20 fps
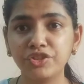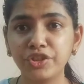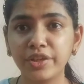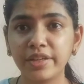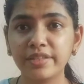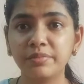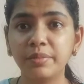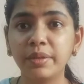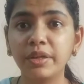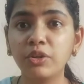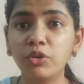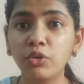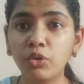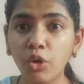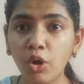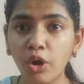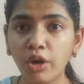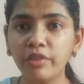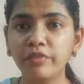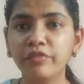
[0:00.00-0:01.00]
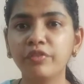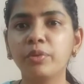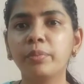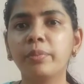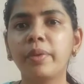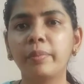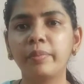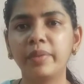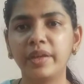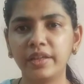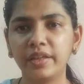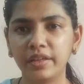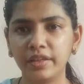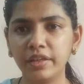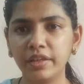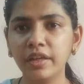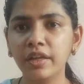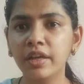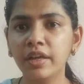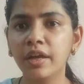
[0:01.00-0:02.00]
She has been called for
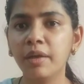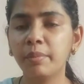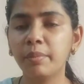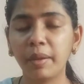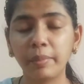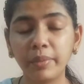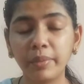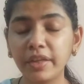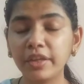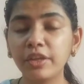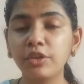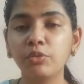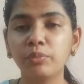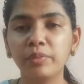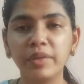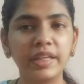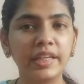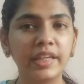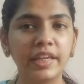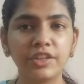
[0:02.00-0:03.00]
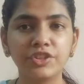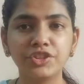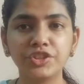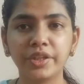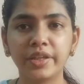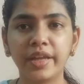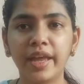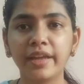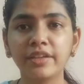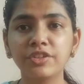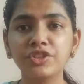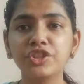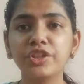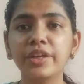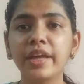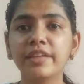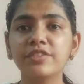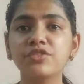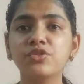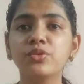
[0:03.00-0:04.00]
public humiliation, and
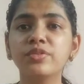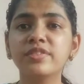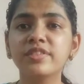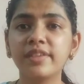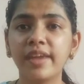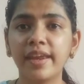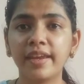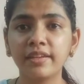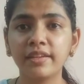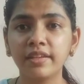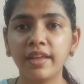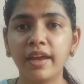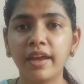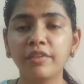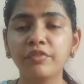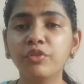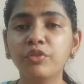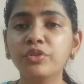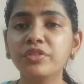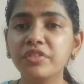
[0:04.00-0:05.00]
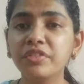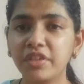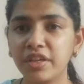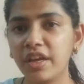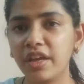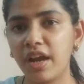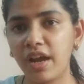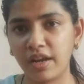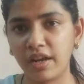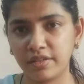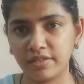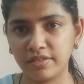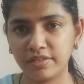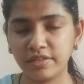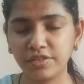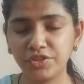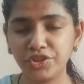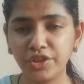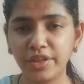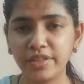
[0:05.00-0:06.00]
she has to stand there for 3
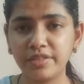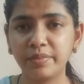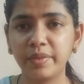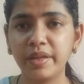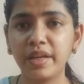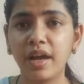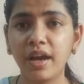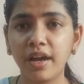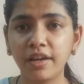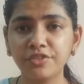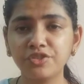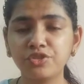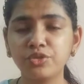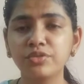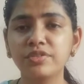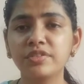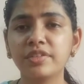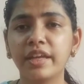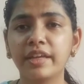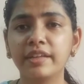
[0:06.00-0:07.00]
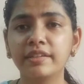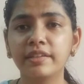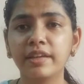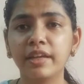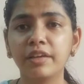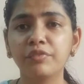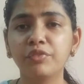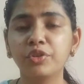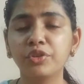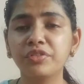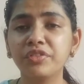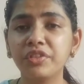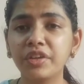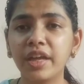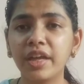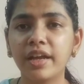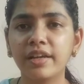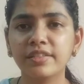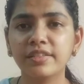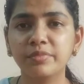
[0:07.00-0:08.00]
hours. She has been asked to stand there for
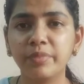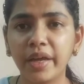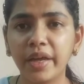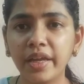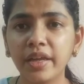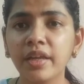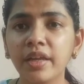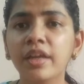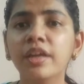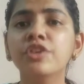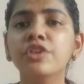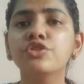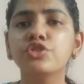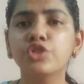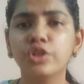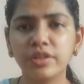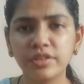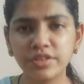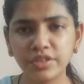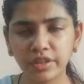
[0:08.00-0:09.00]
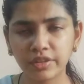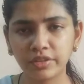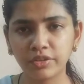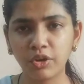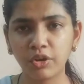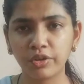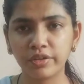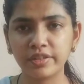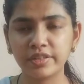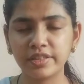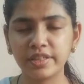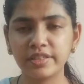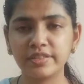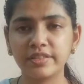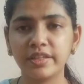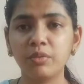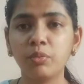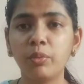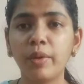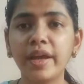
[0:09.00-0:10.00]
3 hours by church authorities.
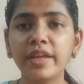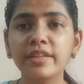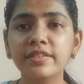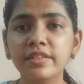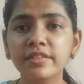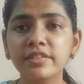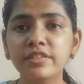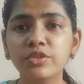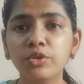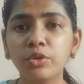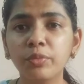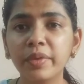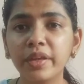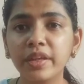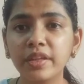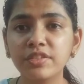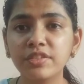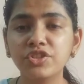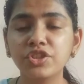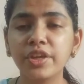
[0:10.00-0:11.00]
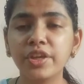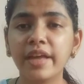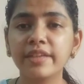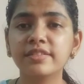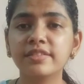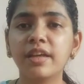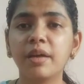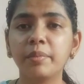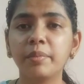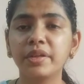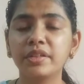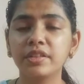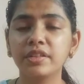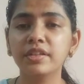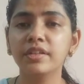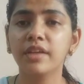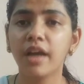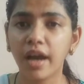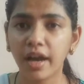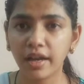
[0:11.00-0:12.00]
And why is it so? Because she has
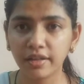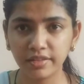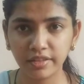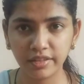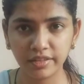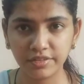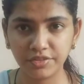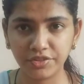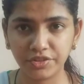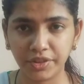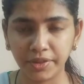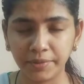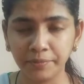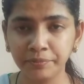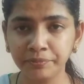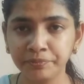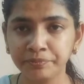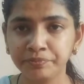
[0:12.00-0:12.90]
committed adultery.